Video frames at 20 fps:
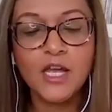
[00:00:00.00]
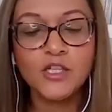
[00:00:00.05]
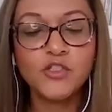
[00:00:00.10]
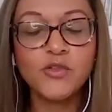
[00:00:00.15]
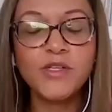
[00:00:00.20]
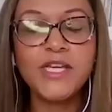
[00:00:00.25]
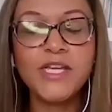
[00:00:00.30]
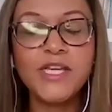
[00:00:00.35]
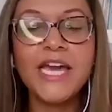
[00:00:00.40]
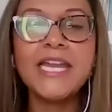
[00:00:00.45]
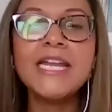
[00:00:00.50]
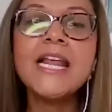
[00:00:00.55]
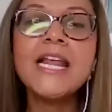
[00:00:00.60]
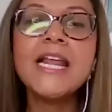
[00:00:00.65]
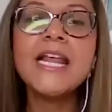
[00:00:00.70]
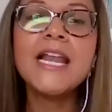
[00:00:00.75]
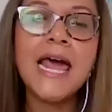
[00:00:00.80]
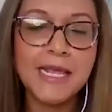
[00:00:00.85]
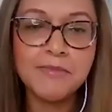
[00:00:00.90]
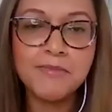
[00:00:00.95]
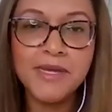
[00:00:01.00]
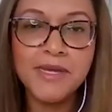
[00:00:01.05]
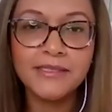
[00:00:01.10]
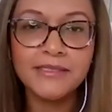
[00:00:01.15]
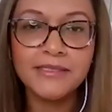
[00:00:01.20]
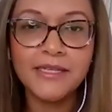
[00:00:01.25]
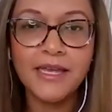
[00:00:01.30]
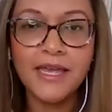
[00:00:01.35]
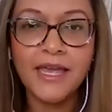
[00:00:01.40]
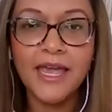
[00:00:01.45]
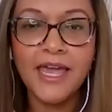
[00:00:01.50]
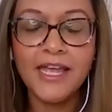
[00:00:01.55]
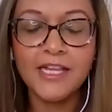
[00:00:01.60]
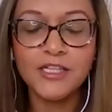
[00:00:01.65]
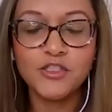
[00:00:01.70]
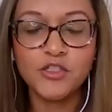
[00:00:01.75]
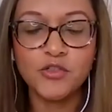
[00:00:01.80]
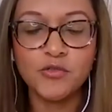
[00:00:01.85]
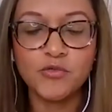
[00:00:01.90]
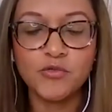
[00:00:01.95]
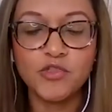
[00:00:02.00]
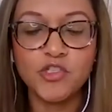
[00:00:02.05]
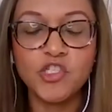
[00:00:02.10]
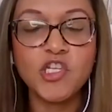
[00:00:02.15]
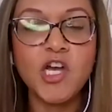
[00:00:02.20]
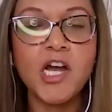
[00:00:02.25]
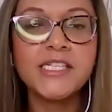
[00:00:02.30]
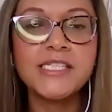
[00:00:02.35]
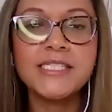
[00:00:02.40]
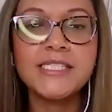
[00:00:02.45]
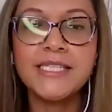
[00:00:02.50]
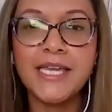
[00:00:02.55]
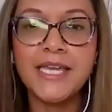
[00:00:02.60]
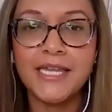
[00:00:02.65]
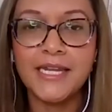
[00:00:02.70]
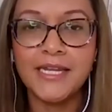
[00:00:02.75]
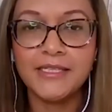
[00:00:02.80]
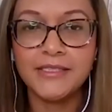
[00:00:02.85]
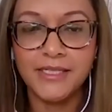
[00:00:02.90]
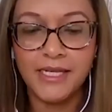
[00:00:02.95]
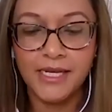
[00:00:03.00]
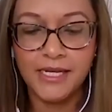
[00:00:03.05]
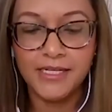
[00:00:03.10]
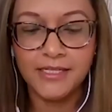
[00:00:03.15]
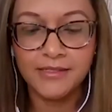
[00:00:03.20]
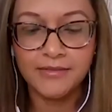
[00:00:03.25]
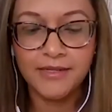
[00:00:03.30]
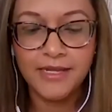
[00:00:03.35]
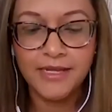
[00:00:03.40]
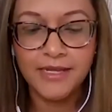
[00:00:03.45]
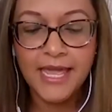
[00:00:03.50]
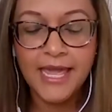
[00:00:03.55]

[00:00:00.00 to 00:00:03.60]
to get in alignment and to just get it done.